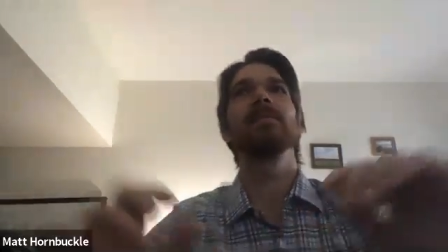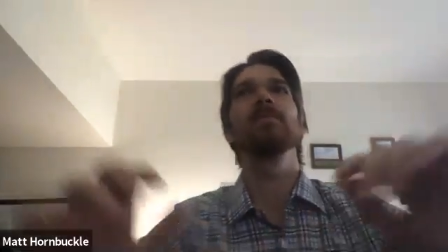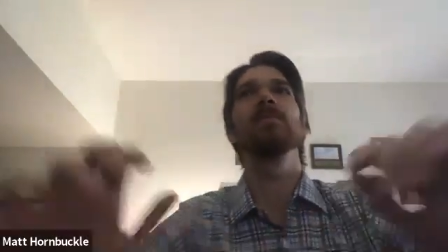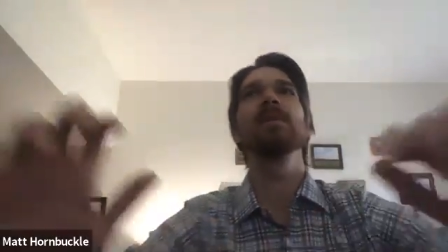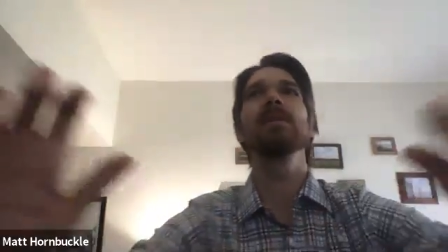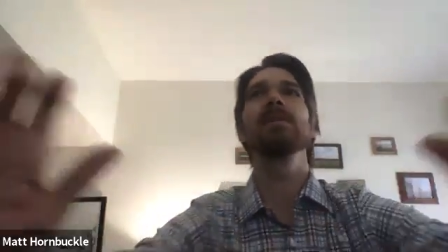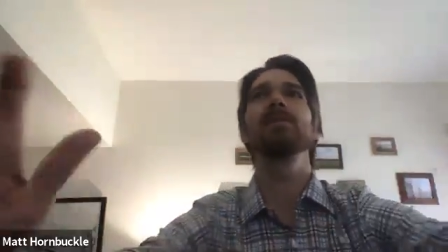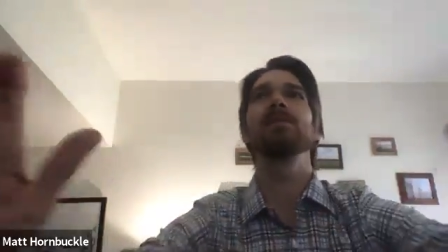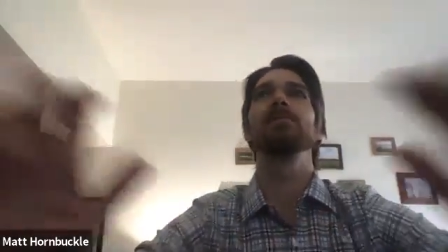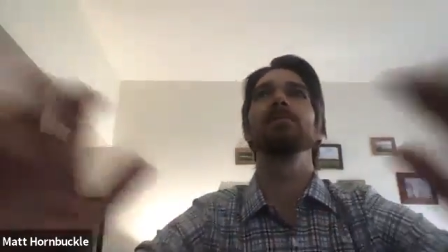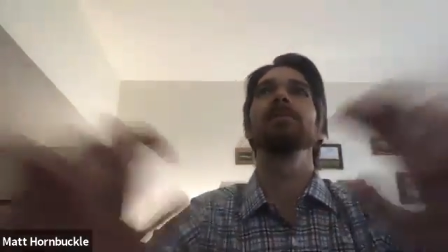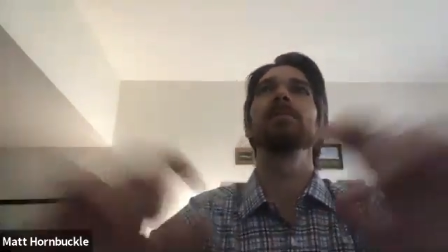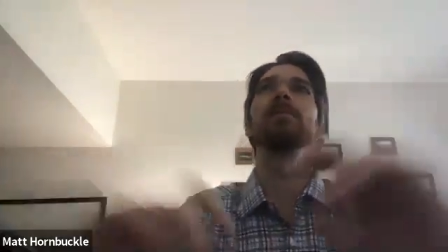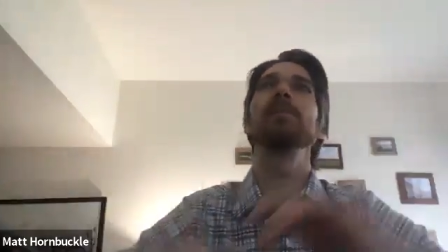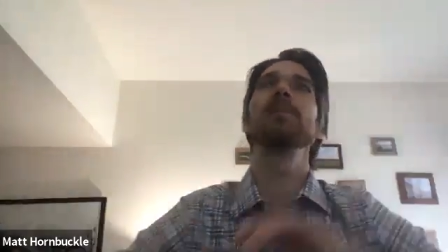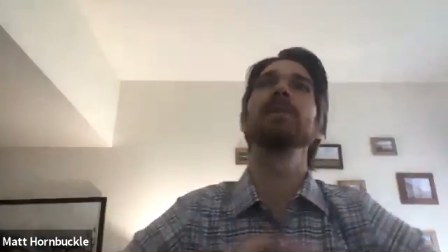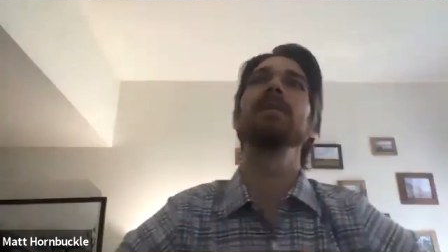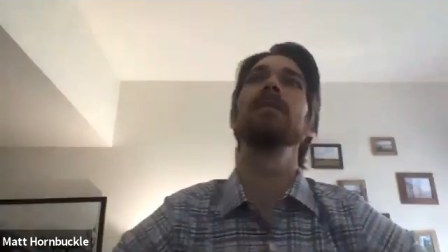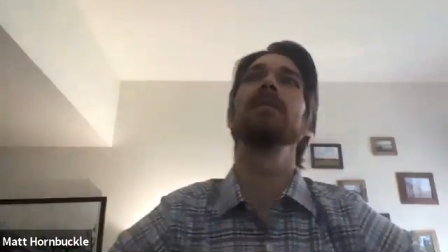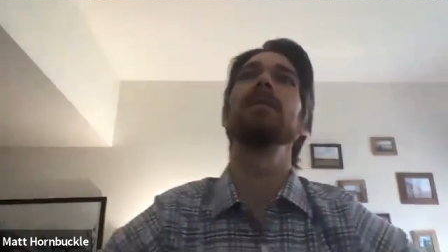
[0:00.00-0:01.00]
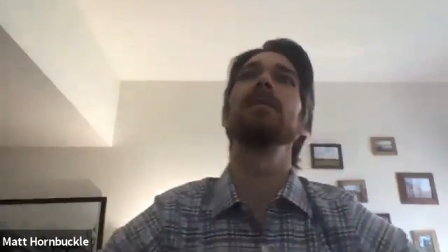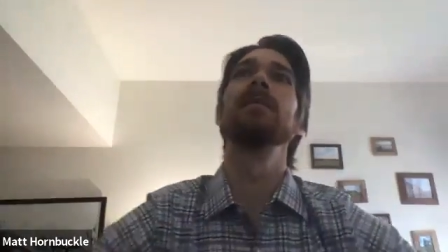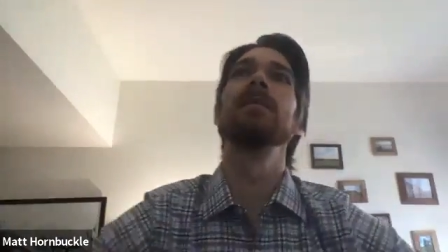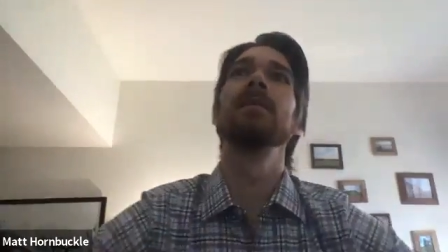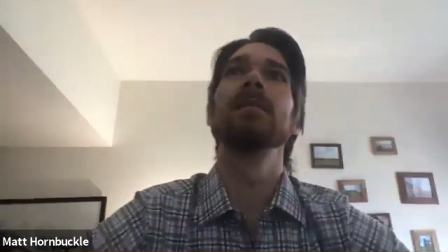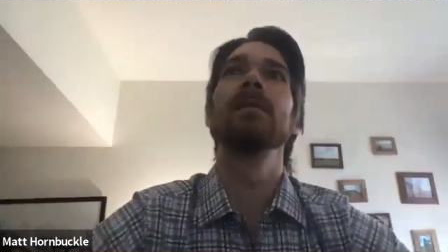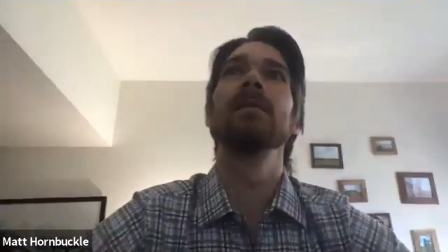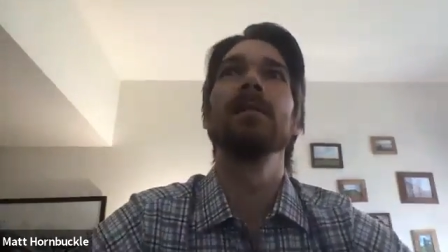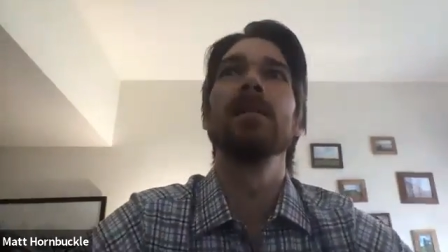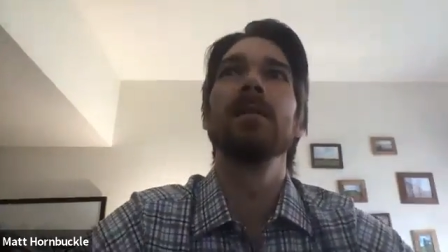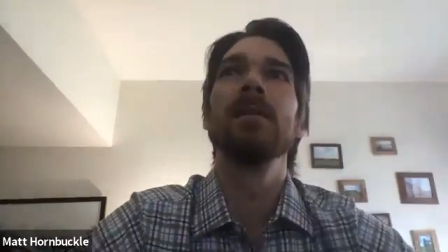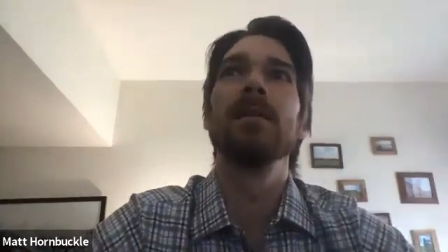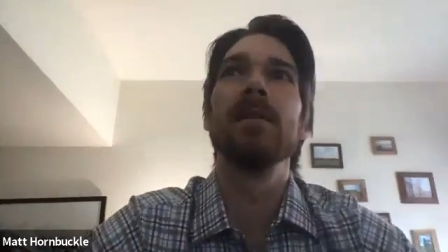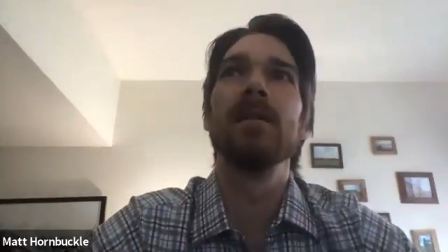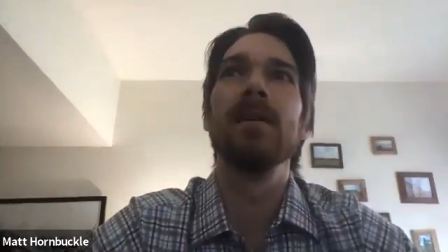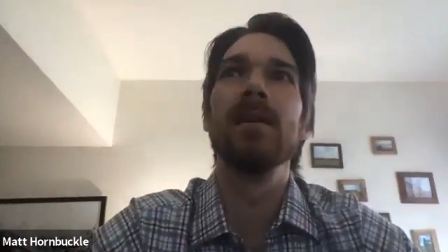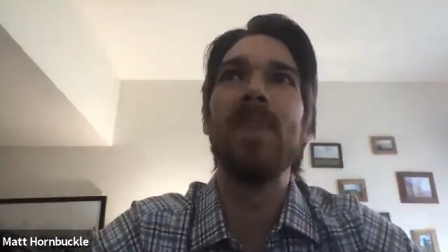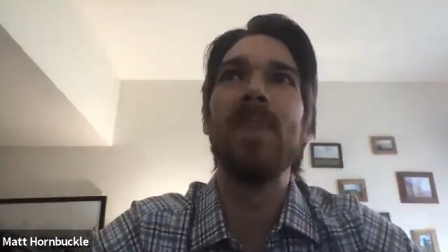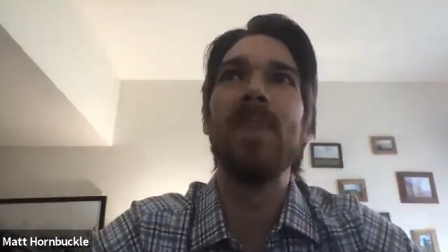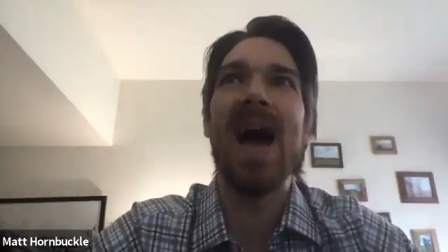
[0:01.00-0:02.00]
me, it's really
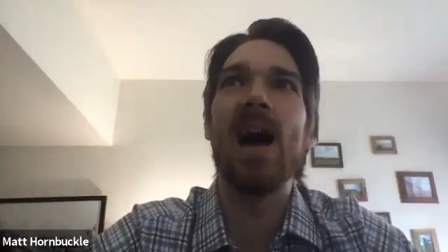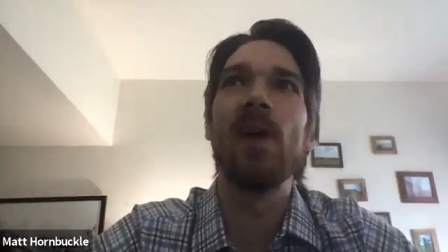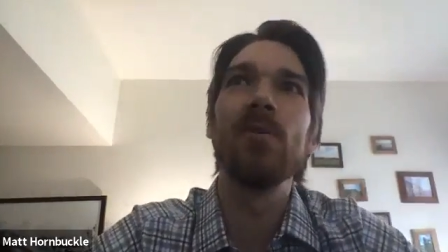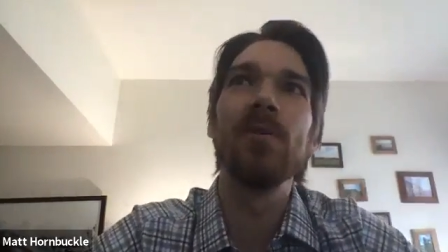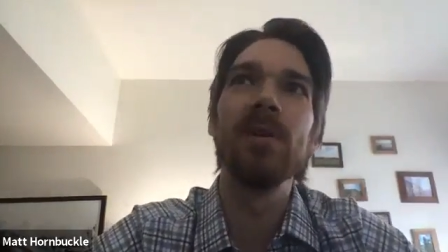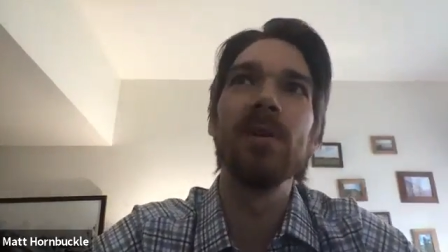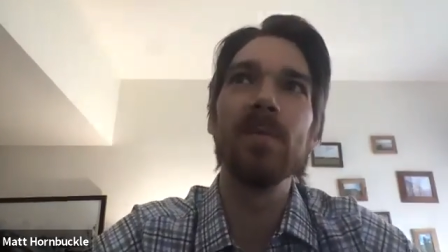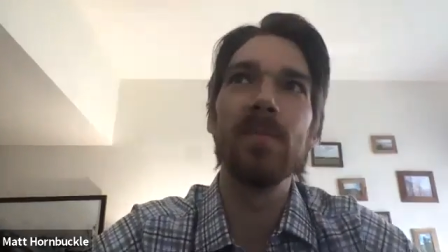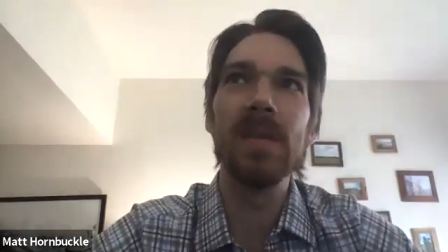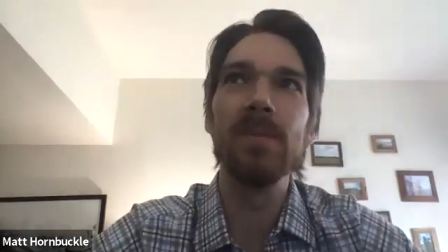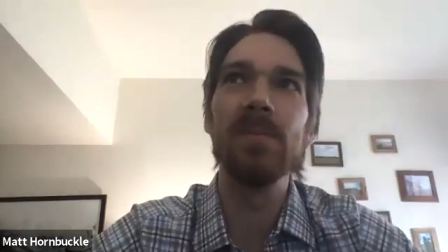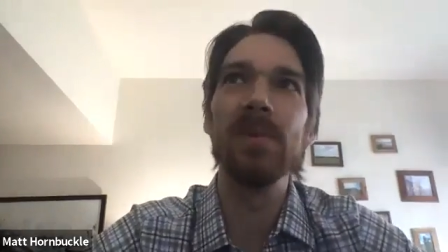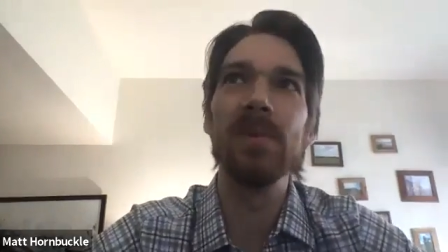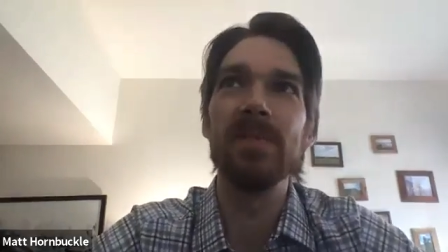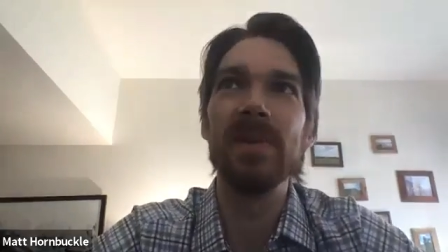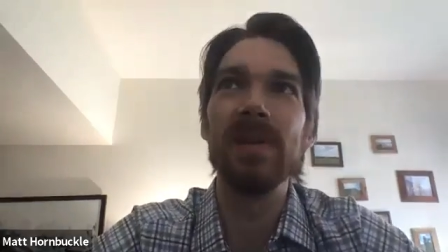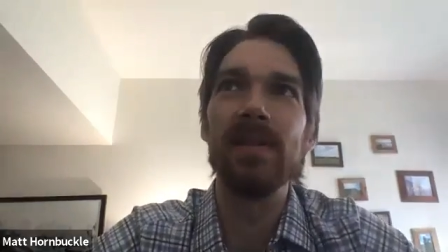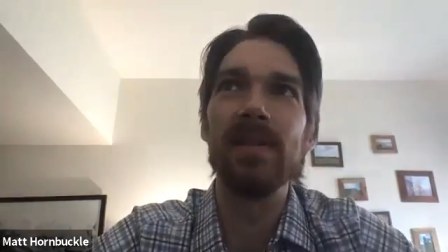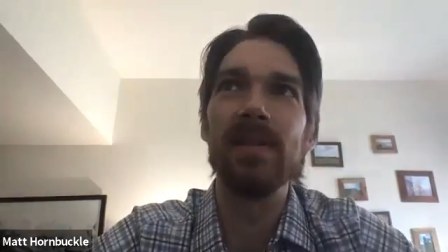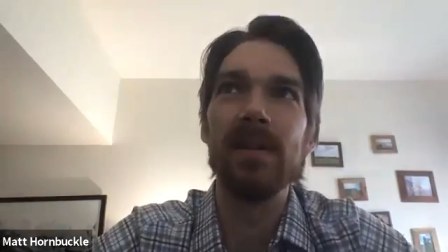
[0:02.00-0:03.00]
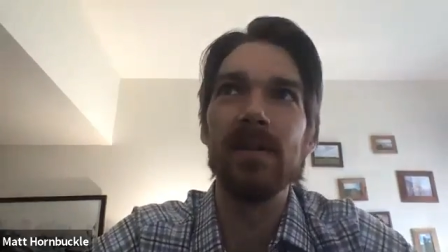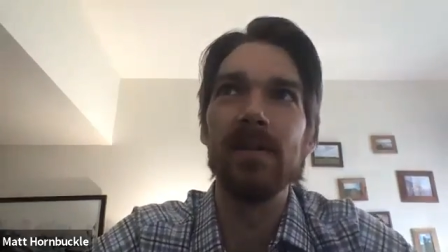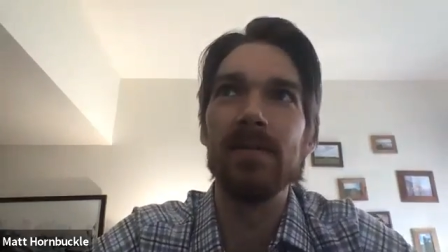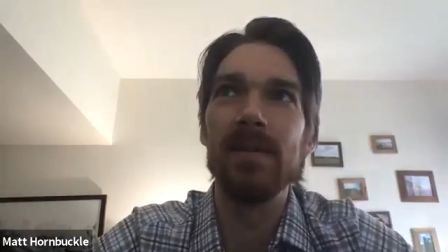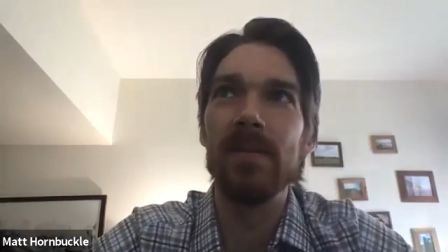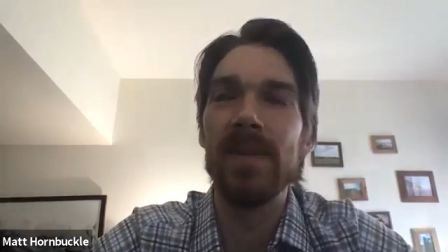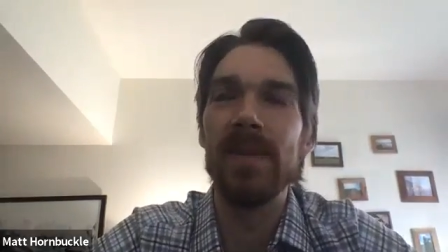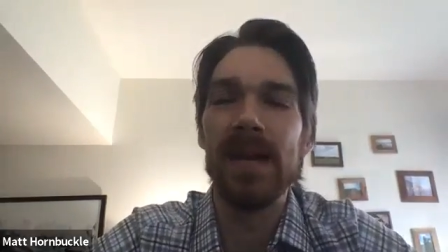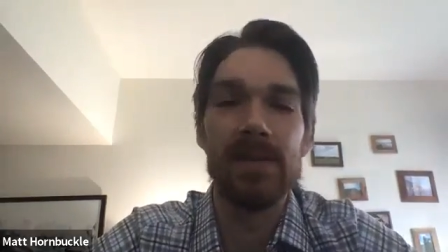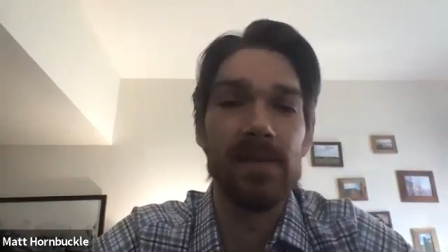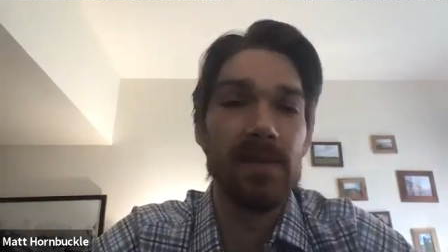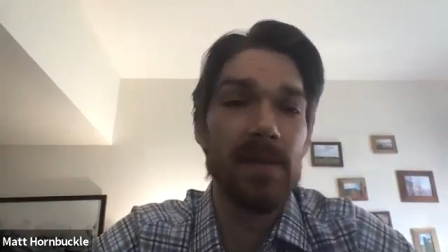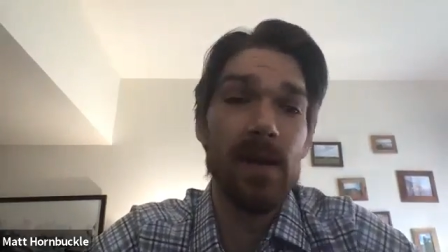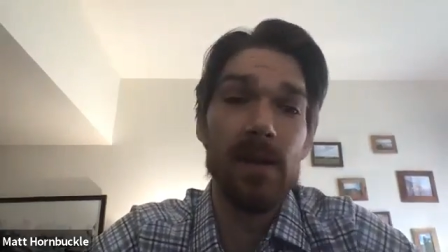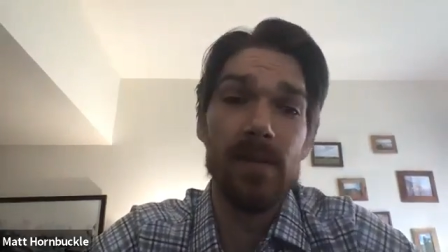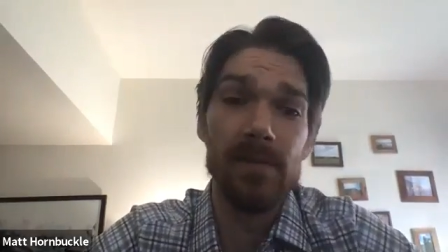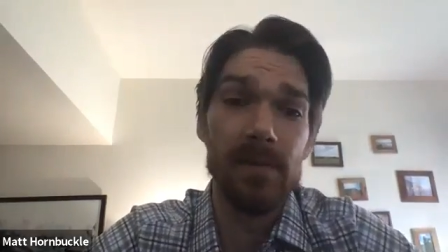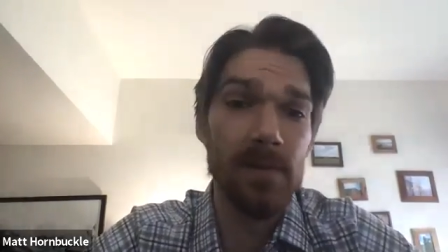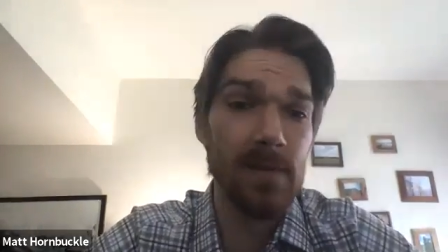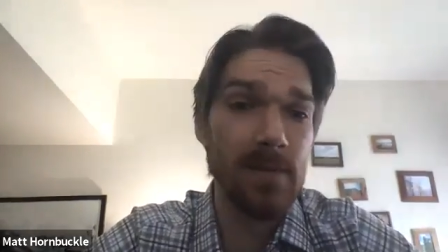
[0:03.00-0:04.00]
empowering people to be their best
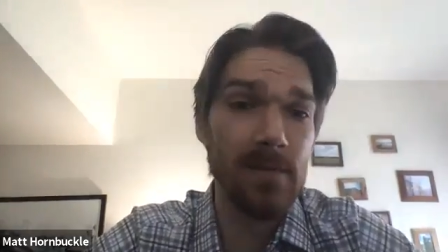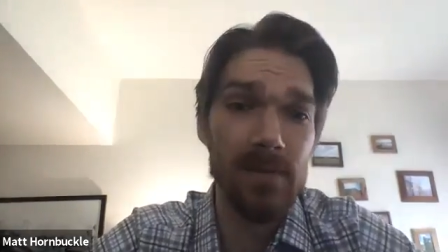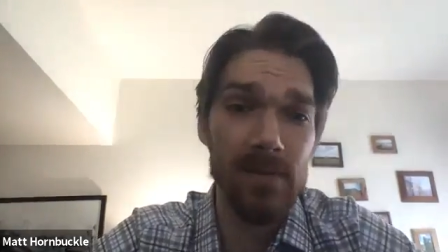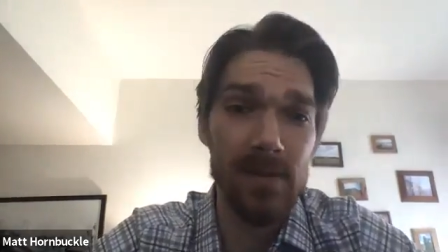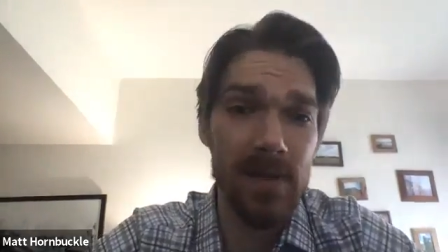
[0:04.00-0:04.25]
selves.